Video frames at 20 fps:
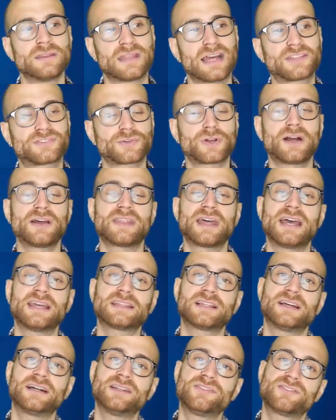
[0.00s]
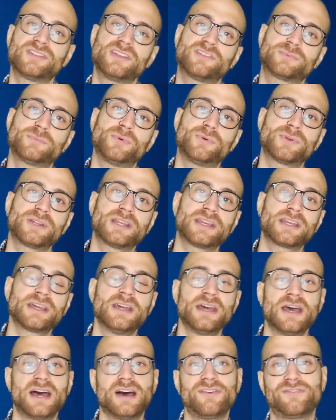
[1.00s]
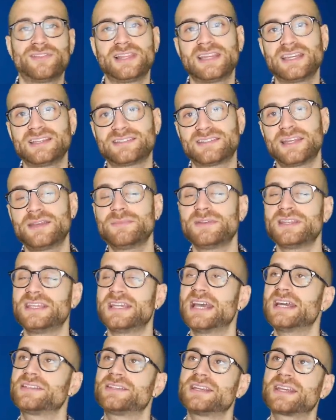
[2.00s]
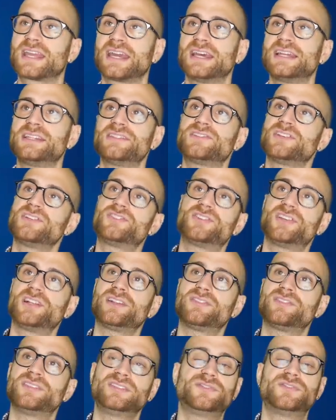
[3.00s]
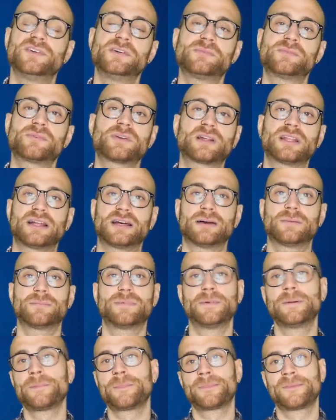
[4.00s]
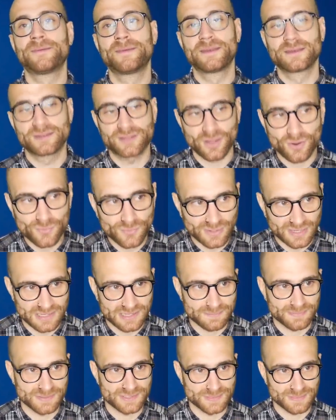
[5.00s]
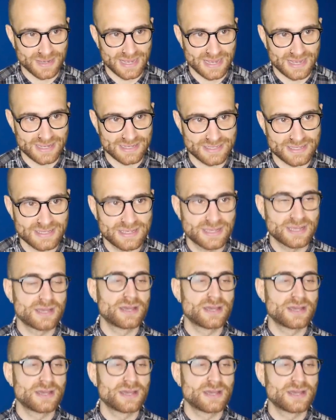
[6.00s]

That's right, the headlines this morning have linked him yet again to Chelsea Football Club. Goalkeepers, man.